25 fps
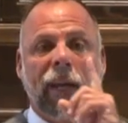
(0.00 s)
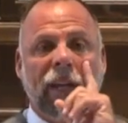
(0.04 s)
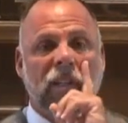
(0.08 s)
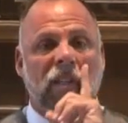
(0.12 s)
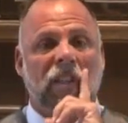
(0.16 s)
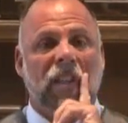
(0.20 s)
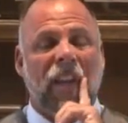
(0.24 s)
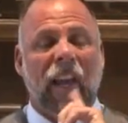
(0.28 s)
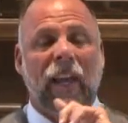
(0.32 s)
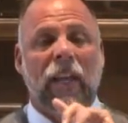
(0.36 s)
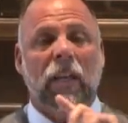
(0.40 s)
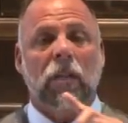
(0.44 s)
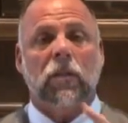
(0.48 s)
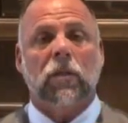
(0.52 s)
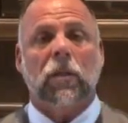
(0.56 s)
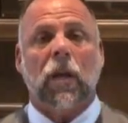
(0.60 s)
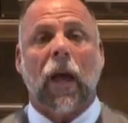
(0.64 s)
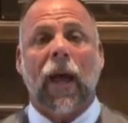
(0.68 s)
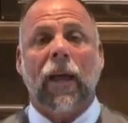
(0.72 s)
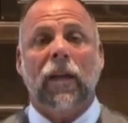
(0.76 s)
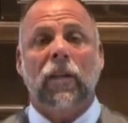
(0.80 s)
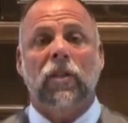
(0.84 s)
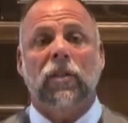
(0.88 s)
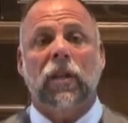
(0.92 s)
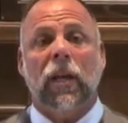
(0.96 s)
he
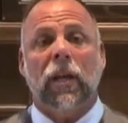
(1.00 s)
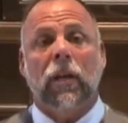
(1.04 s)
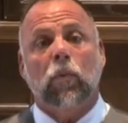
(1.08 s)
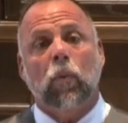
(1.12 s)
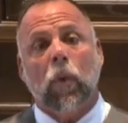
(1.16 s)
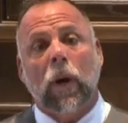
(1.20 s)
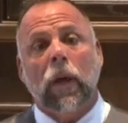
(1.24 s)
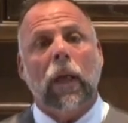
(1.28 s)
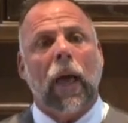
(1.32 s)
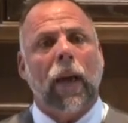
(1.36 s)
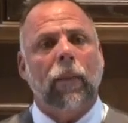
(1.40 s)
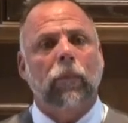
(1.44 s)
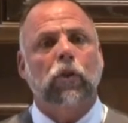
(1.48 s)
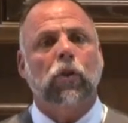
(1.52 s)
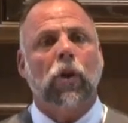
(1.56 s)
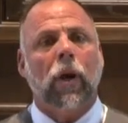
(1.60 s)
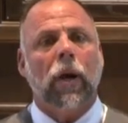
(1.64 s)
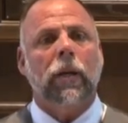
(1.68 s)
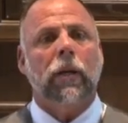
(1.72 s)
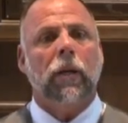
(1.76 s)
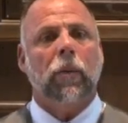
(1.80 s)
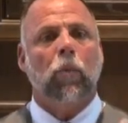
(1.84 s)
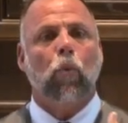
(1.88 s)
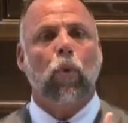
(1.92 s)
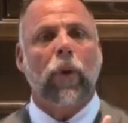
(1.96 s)
says, I said, well, I'm
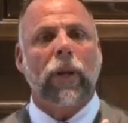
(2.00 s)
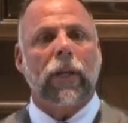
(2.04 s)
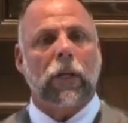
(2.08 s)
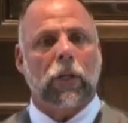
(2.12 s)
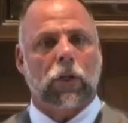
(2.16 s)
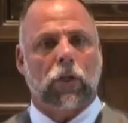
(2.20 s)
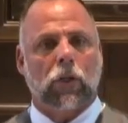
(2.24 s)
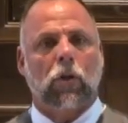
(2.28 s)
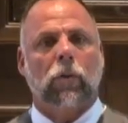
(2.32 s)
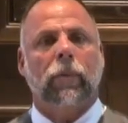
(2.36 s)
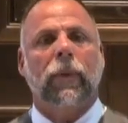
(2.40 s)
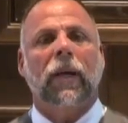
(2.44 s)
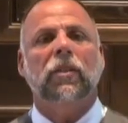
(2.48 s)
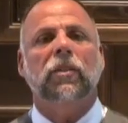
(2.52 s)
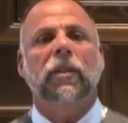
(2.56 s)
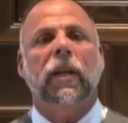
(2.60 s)
trying to witness to him.